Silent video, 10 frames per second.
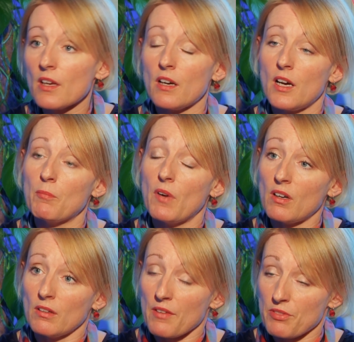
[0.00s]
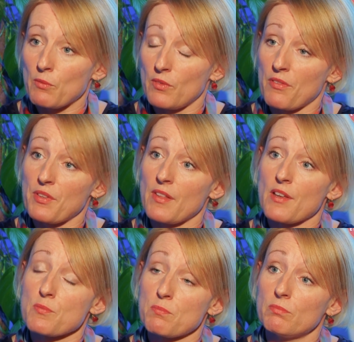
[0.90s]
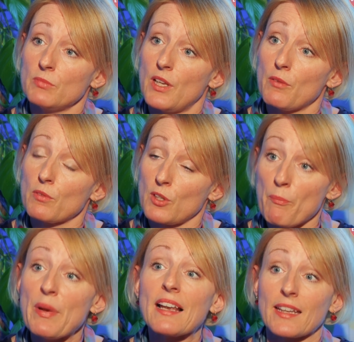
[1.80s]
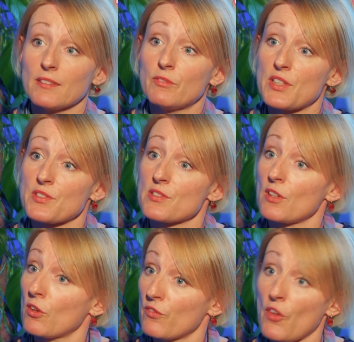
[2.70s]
I think that's compelling versus a lot of the